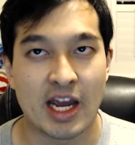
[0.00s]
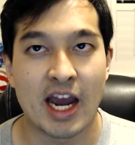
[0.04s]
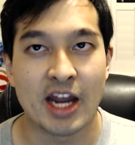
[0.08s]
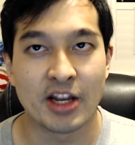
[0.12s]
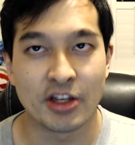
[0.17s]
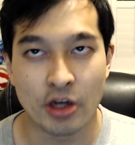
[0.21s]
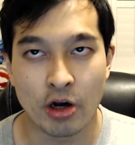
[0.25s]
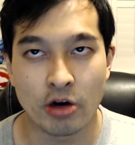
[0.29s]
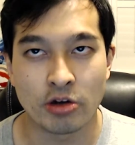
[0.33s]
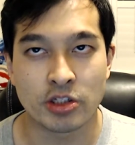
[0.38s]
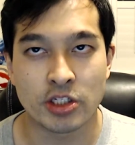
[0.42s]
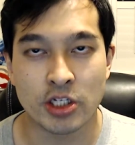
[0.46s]
I
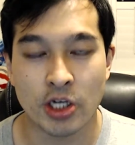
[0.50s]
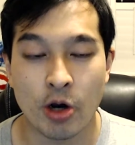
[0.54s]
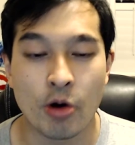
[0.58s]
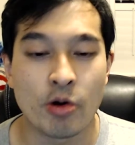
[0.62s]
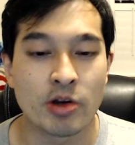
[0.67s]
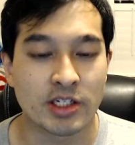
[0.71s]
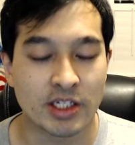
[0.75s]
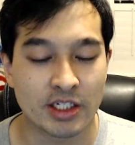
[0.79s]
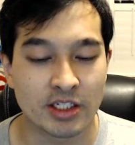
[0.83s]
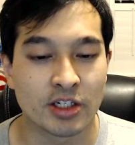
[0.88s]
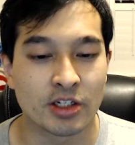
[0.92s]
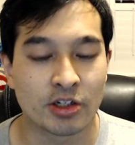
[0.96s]
know
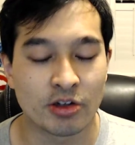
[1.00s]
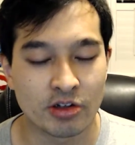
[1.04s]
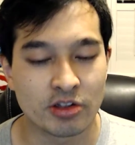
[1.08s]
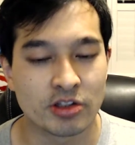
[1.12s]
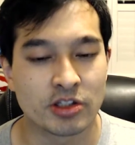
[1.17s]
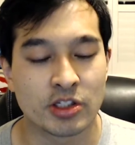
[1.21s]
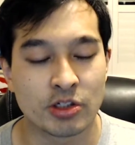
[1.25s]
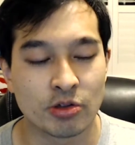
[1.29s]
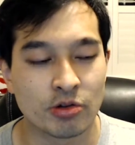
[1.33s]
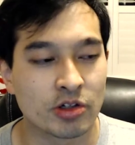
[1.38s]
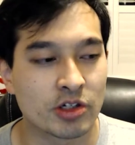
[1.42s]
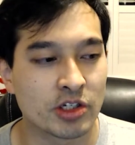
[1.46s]
Toei is gonna
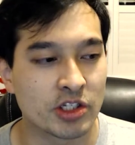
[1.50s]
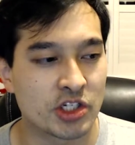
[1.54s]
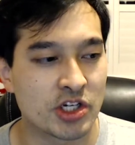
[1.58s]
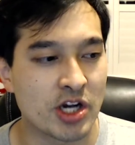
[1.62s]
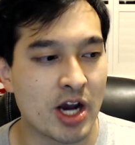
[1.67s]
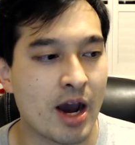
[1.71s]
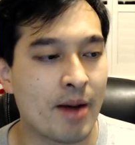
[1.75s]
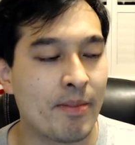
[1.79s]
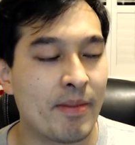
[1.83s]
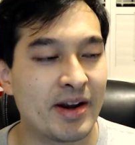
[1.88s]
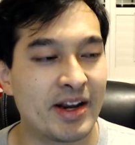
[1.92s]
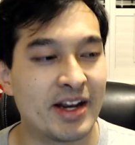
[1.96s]
do a good
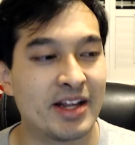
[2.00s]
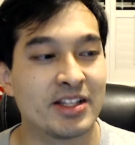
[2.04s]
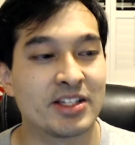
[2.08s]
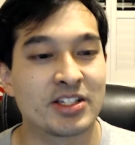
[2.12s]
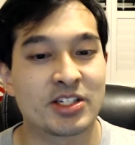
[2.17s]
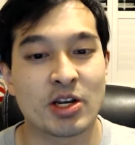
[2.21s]
job on it.